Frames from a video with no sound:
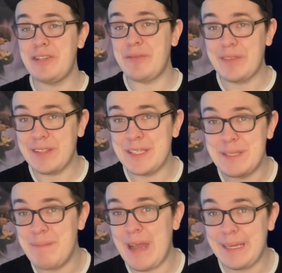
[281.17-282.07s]
don't think that's
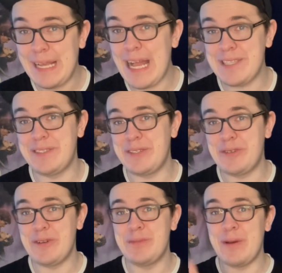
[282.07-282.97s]
a bad casting
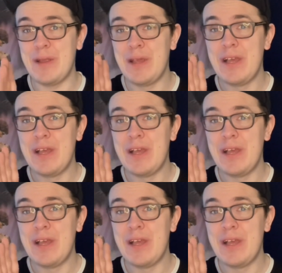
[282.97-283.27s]
choice, but